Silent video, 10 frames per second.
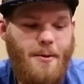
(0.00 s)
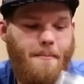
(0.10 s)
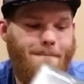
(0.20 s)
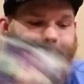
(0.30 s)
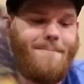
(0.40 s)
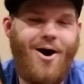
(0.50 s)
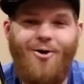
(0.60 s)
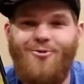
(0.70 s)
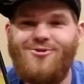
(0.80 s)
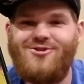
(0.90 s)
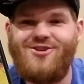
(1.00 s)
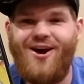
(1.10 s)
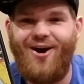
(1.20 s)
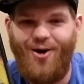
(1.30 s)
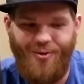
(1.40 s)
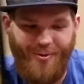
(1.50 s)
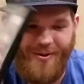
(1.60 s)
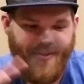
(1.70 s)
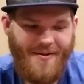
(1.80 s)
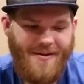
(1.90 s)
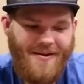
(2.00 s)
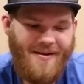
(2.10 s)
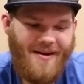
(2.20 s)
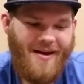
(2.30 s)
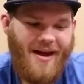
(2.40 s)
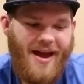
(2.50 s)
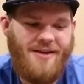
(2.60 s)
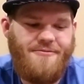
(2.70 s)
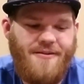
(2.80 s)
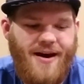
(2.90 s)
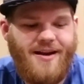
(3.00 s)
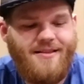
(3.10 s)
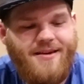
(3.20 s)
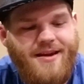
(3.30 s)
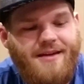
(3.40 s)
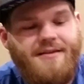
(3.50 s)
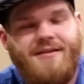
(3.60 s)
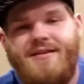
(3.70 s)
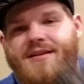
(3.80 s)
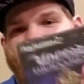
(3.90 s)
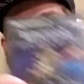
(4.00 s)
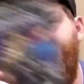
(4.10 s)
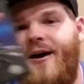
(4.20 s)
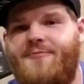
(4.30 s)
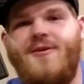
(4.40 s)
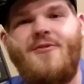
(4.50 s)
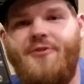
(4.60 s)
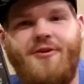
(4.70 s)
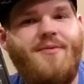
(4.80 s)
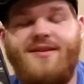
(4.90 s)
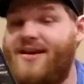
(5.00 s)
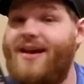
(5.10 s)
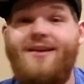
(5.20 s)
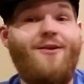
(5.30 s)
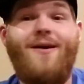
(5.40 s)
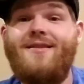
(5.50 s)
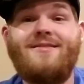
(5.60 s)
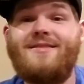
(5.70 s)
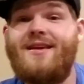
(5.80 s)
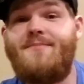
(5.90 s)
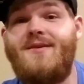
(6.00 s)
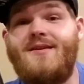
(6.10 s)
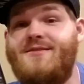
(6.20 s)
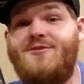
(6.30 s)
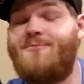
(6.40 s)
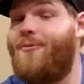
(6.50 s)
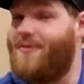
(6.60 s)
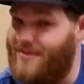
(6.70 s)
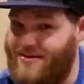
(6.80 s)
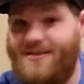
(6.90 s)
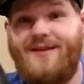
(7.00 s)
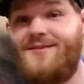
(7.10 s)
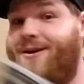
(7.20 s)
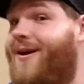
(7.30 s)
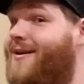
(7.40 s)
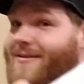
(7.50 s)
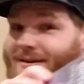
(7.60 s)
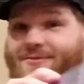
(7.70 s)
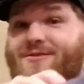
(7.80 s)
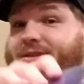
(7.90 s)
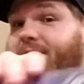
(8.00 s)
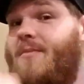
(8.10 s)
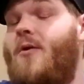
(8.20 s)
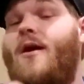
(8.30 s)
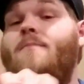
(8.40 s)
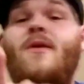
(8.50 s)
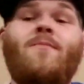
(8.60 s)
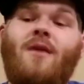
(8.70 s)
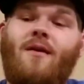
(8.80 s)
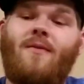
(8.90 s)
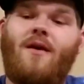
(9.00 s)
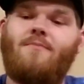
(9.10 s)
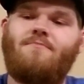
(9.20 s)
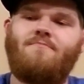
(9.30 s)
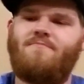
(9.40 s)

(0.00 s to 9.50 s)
Mojo. And finally, Unreal Tournament. I had no idea this had a PS2 port until I saw it, and I was just like, okay, yep, taking that.